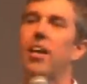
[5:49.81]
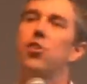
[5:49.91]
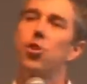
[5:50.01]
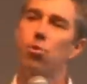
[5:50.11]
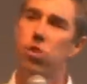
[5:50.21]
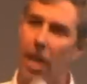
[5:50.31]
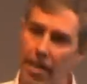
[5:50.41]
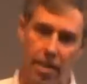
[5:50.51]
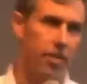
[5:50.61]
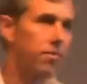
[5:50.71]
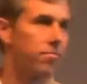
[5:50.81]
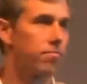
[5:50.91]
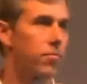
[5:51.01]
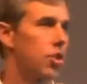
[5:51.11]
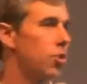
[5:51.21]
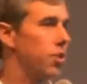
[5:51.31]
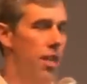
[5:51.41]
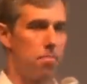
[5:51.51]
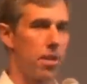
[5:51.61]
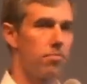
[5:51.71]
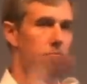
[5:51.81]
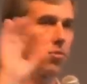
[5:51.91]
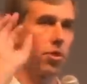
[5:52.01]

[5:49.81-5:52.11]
and you like it, you keep it.